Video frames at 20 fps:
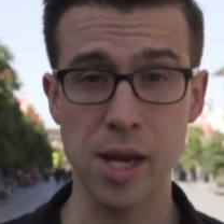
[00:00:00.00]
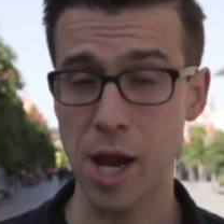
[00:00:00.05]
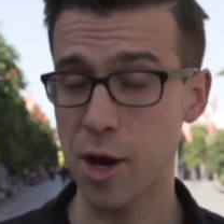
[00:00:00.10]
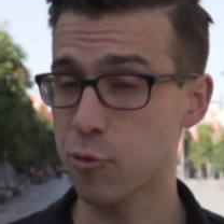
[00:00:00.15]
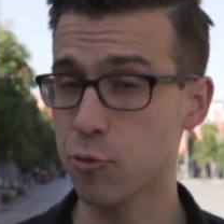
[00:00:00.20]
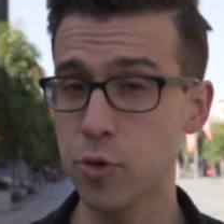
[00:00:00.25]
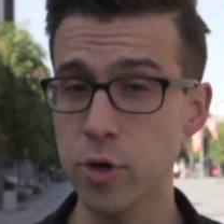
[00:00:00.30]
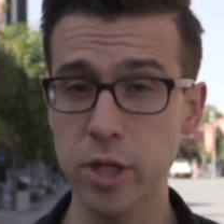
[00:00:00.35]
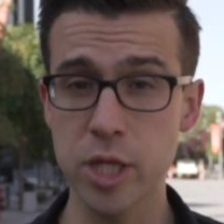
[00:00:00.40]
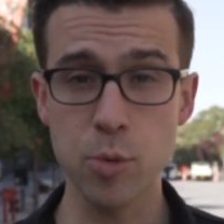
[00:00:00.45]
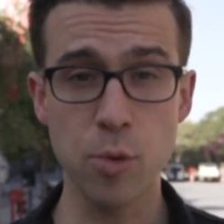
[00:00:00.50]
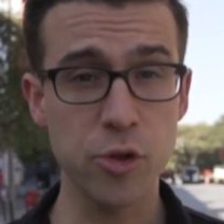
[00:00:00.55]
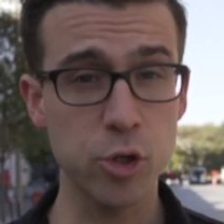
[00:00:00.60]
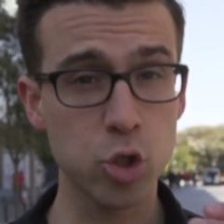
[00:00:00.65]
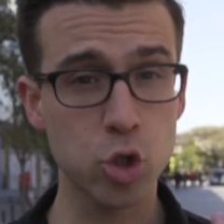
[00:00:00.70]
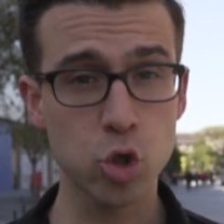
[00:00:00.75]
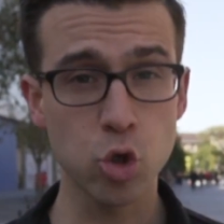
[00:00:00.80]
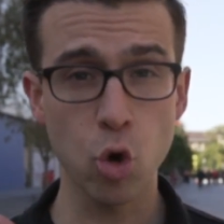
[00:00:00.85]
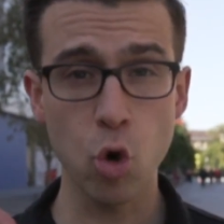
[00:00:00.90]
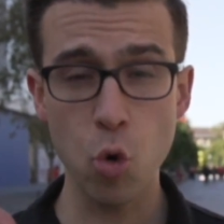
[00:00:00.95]
And really, with a
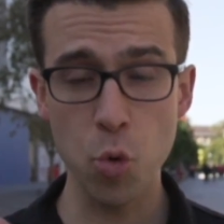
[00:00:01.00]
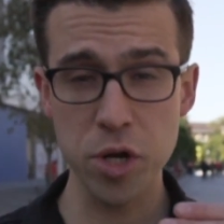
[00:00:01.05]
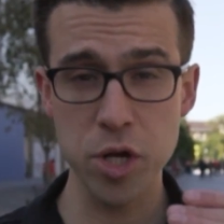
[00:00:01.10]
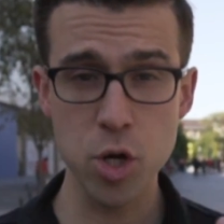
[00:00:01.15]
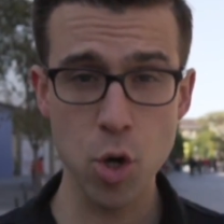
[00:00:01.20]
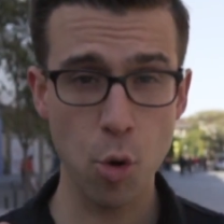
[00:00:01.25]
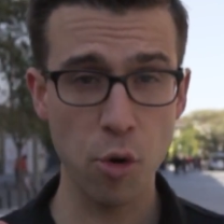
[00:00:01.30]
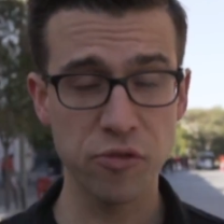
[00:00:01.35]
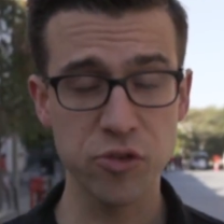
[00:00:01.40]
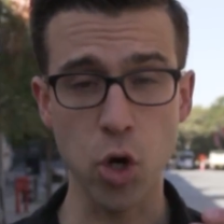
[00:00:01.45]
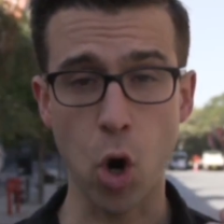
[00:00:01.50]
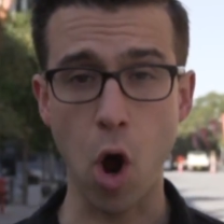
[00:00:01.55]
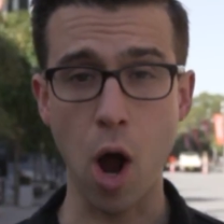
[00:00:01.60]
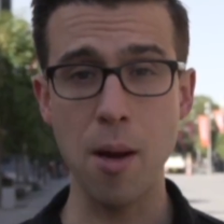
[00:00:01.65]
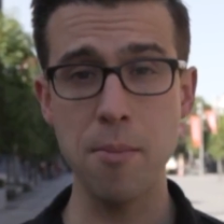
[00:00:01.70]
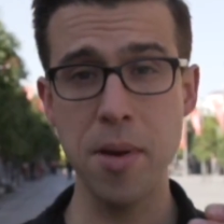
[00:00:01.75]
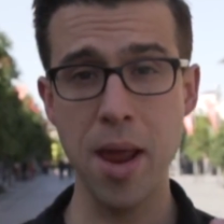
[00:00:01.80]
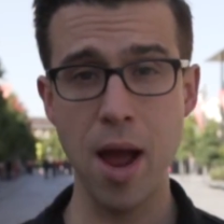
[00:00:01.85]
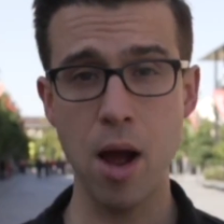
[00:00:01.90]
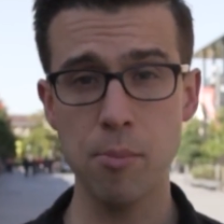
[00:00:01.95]
short window of
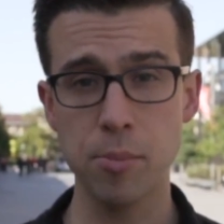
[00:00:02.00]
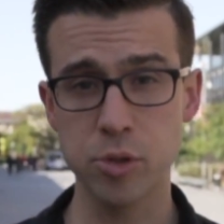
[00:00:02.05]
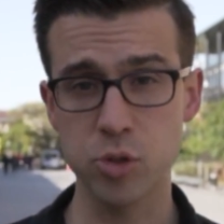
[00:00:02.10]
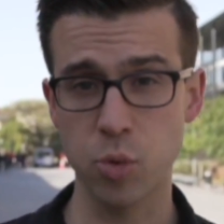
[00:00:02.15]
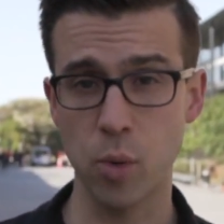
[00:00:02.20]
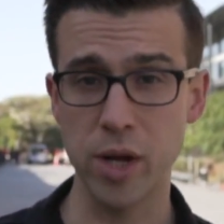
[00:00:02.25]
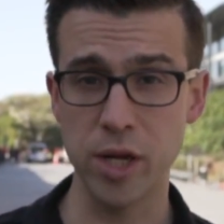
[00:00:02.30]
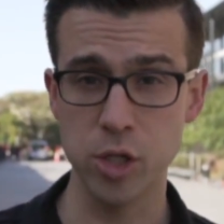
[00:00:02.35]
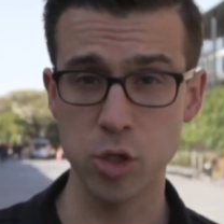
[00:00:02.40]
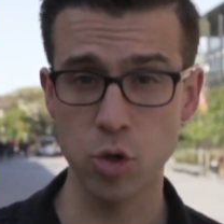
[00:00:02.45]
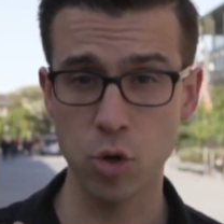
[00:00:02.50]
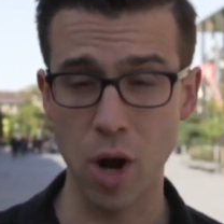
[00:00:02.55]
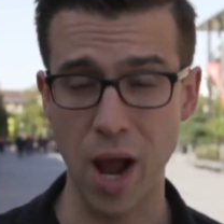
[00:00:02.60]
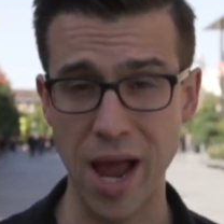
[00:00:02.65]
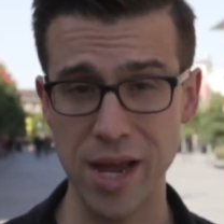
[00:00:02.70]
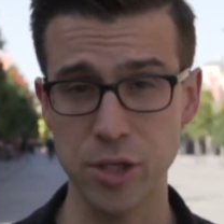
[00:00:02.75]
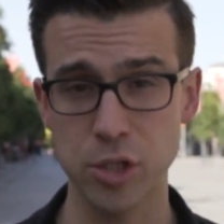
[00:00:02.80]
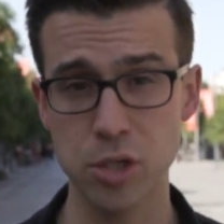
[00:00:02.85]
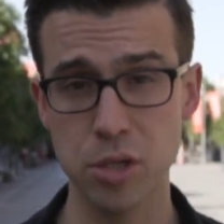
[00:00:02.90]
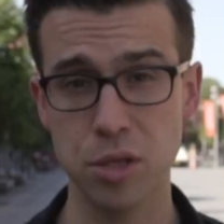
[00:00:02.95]
time now between your
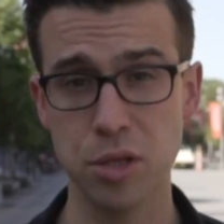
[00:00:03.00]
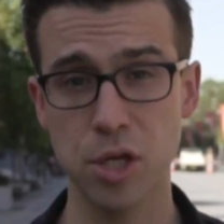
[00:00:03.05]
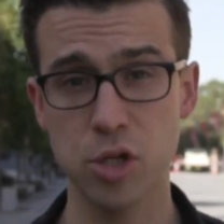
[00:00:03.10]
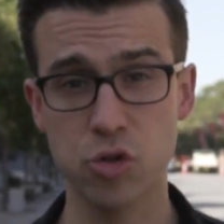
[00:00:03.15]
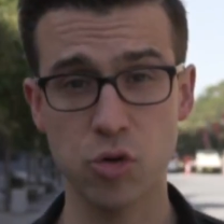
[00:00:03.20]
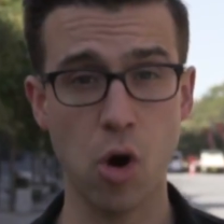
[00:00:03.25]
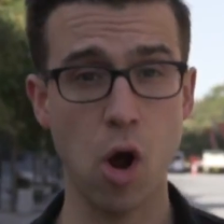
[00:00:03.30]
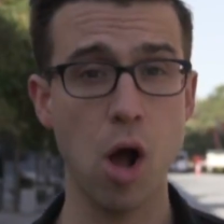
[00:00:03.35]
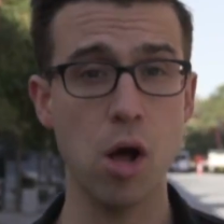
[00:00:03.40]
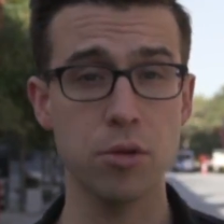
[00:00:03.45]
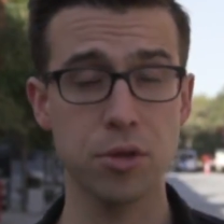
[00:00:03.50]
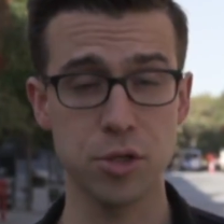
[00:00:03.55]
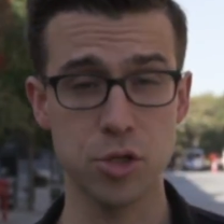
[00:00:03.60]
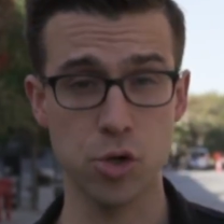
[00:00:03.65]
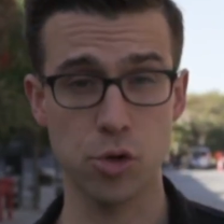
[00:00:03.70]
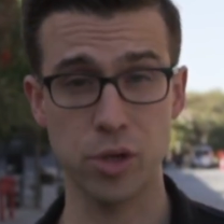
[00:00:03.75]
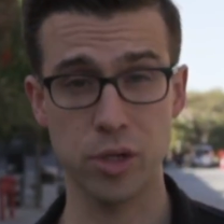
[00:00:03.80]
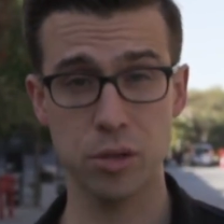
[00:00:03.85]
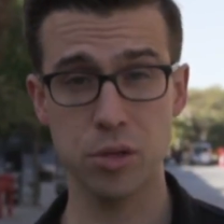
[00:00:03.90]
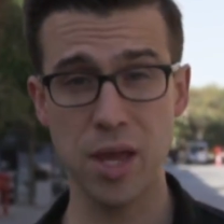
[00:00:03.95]
HSC trials and
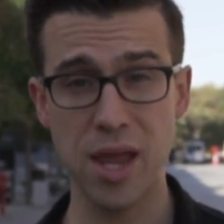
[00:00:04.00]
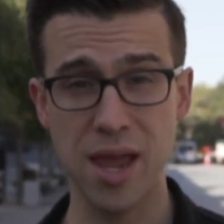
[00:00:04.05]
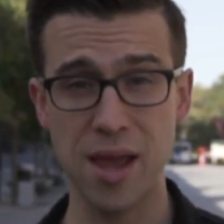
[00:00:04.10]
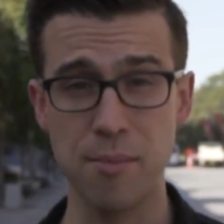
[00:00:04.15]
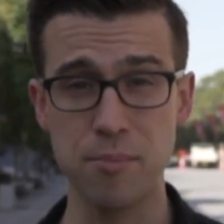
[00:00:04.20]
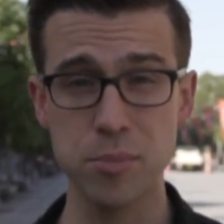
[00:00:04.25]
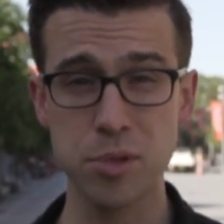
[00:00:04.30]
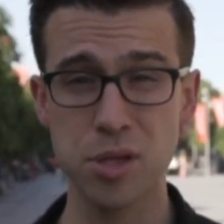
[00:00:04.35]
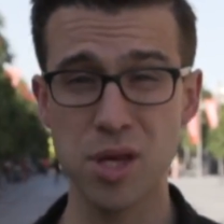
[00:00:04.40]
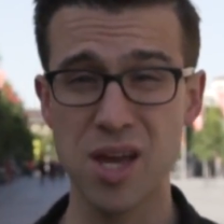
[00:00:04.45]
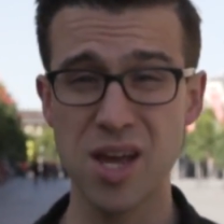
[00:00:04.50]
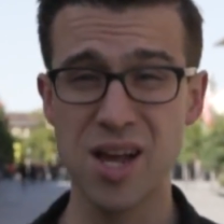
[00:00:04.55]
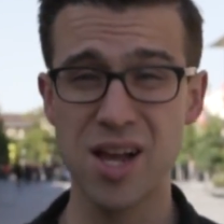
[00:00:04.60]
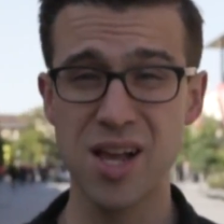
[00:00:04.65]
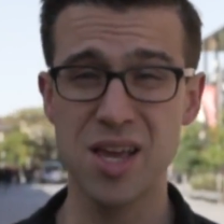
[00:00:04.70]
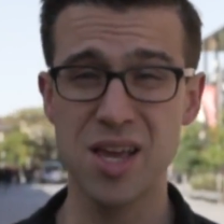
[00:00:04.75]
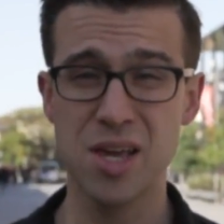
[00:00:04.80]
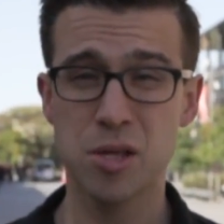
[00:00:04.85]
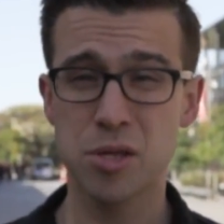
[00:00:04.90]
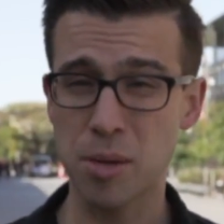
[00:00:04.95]
your exams,
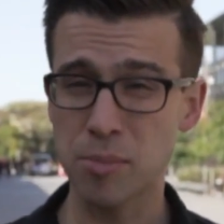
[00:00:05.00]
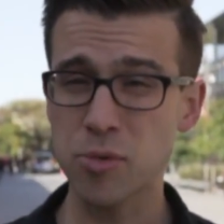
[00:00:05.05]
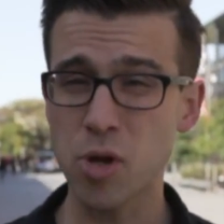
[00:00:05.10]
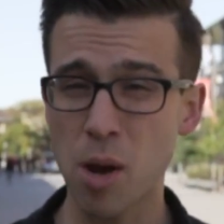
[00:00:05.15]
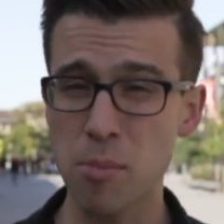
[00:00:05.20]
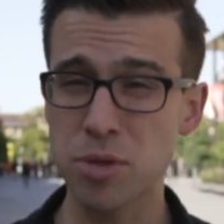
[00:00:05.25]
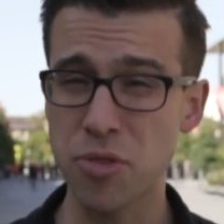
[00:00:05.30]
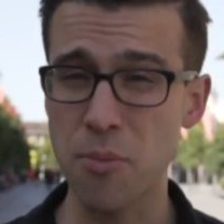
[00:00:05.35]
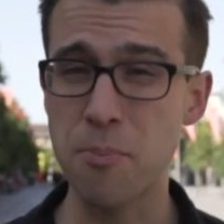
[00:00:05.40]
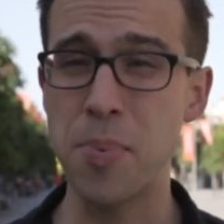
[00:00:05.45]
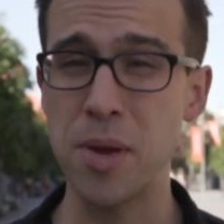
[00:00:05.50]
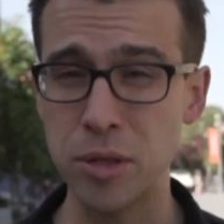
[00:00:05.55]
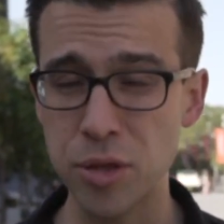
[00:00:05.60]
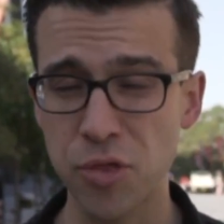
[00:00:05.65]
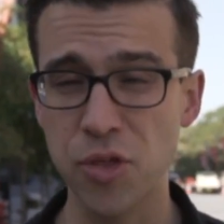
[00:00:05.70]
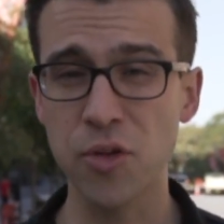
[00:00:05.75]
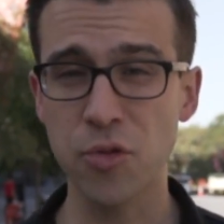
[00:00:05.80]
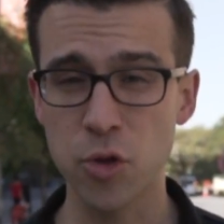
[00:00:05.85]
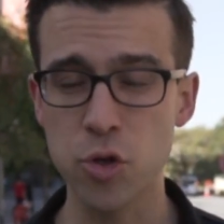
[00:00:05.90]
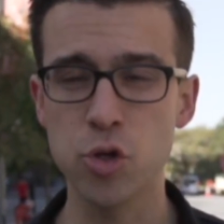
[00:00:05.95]
sometimes the
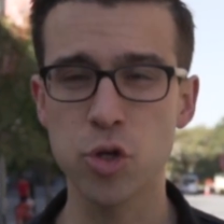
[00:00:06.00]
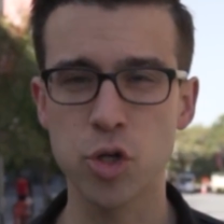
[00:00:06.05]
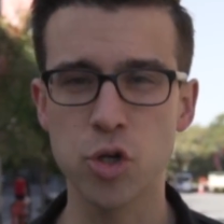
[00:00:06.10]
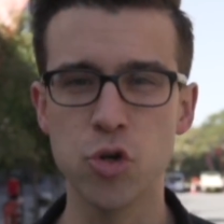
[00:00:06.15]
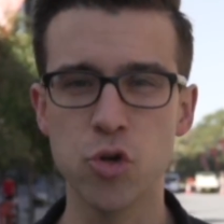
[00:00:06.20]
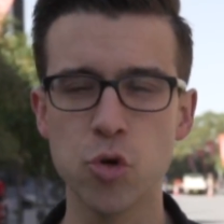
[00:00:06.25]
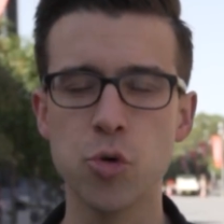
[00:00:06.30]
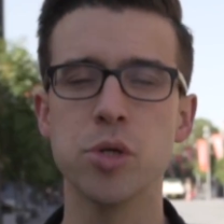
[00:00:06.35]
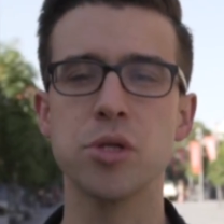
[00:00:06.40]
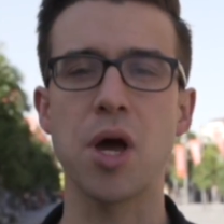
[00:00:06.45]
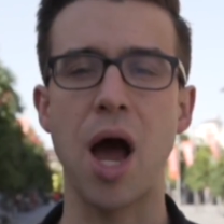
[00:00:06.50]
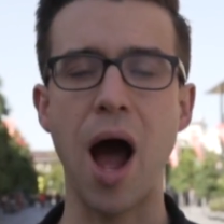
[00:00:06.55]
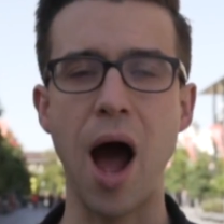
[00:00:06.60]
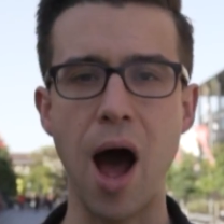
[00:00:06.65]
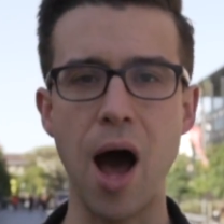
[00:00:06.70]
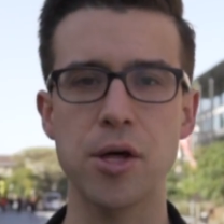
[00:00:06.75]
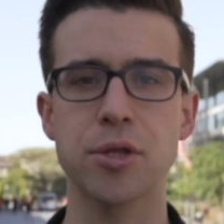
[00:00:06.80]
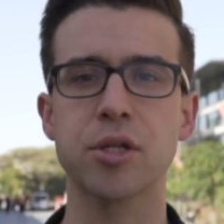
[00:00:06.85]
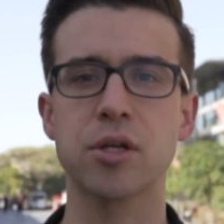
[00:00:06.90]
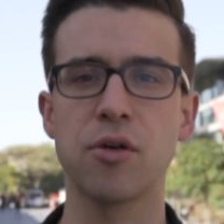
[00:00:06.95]
best thing that you can do is
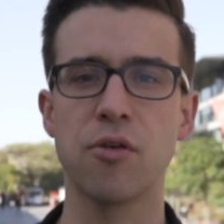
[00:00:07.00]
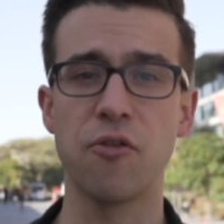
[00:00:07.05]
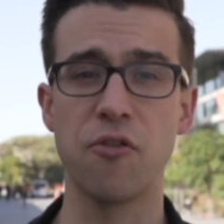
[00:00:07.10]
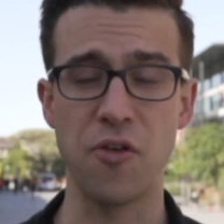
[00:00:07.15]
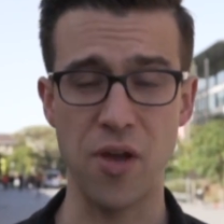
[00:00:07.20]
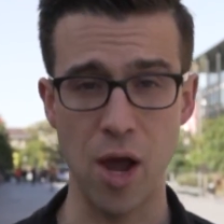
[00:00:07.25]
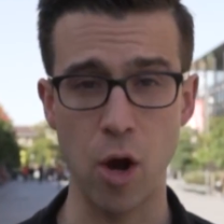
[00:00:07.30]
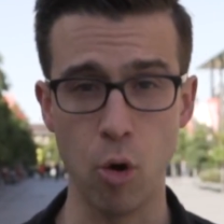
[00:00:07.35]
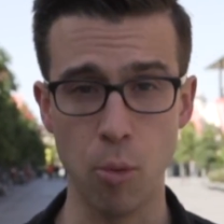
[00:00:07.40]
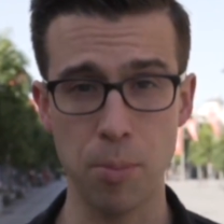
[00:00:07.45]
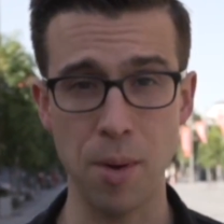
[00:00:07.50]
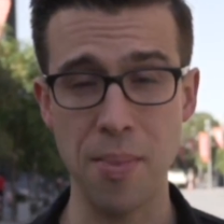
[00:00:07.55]
ask for help.